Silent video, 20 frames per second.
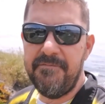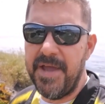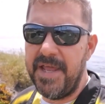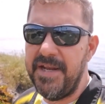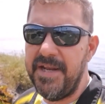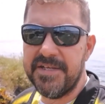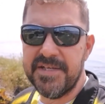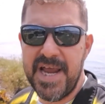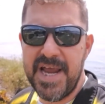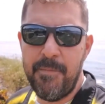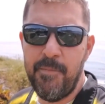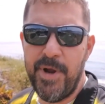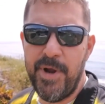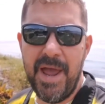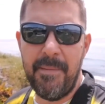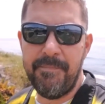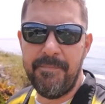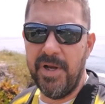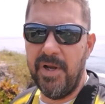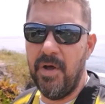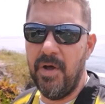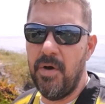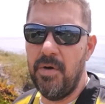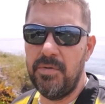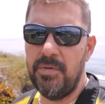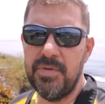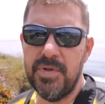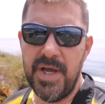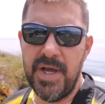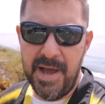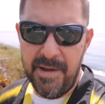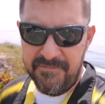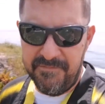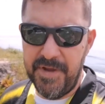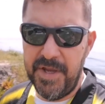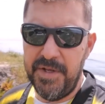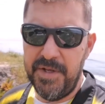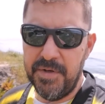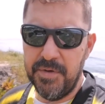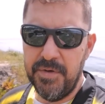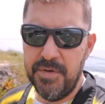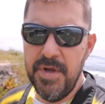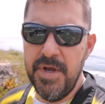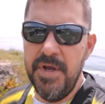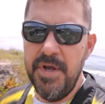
anytime we upload a video.